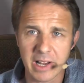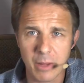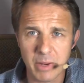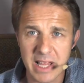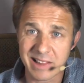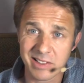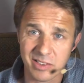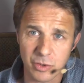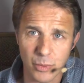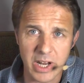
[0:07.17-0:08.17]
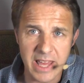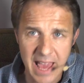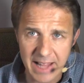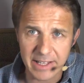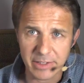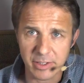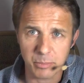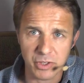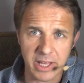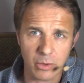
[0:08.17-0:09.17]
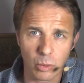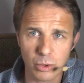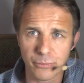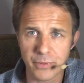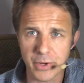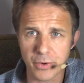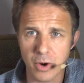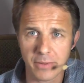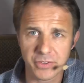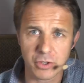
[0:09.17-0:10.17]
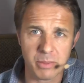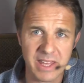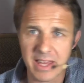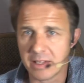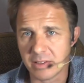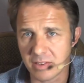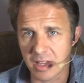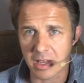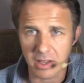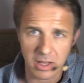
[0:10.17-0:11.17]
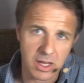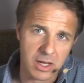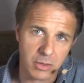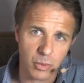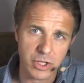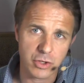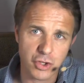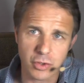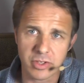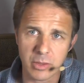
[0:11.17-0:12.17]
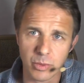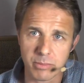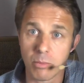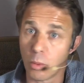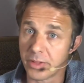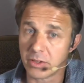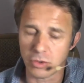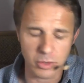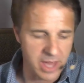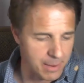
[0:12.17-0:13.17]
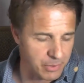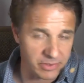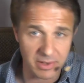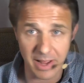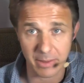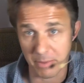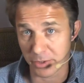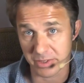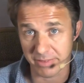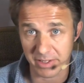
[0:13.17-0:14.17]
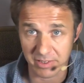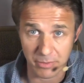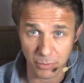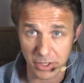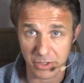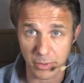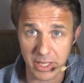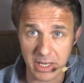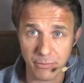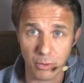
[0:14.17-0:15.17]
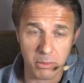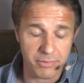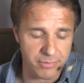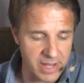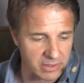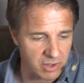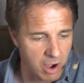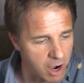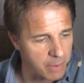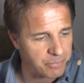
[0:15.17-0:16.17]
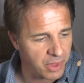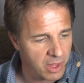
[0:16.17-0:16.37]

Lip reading: Lumley, and this is a really handy tip to get all your photographs to be in sync when you're shooting with more than two cameras, like most of us, if we're doing any form of event, are.